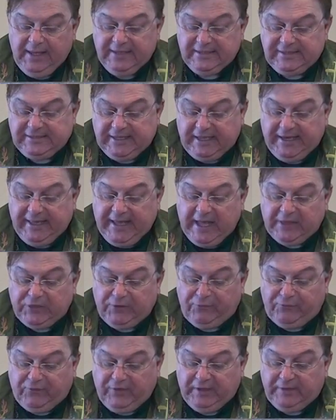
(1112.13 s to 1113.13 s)
sitting at the
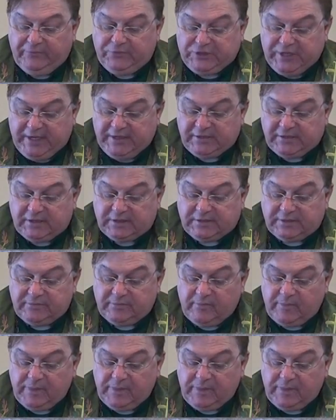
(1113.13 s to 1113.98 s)
feet of Jesus,